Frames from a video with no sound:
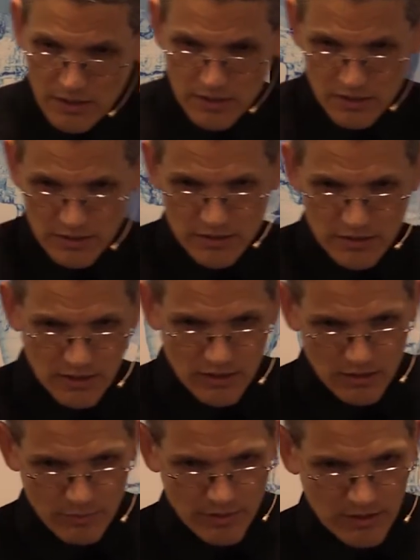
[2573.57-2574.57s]
to
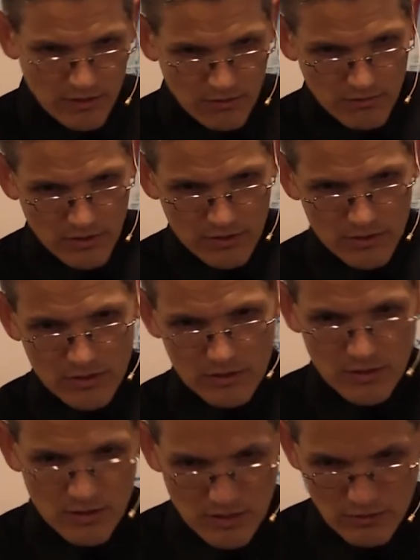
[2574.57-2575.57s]
help out
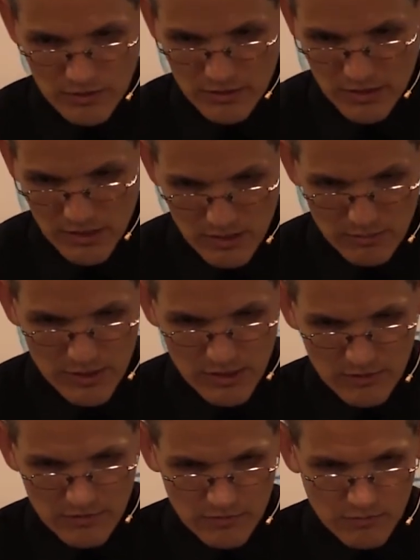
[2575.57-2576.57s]
with
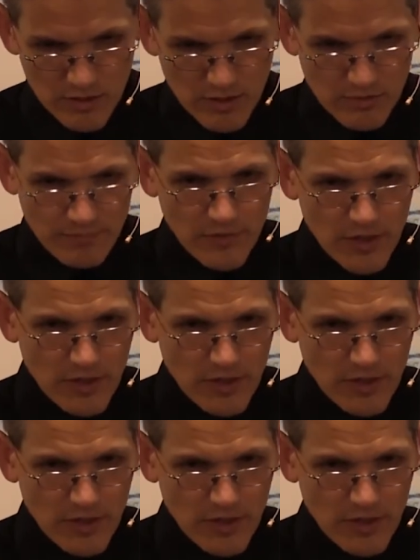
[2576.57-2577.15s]
diabetes as well.